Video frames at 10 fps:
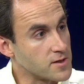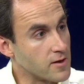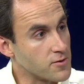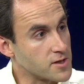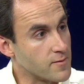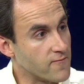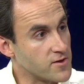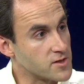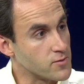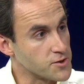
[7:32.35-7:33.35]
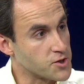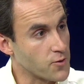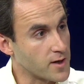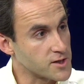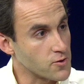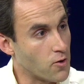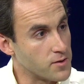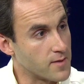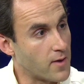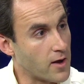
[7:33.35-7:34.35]
there are some invisible strings that are
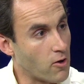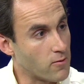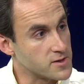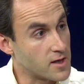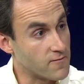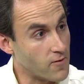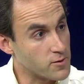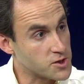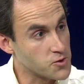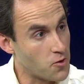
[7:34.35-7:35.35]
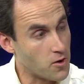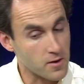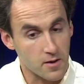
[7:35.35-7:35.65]
holding my arms that are very strong.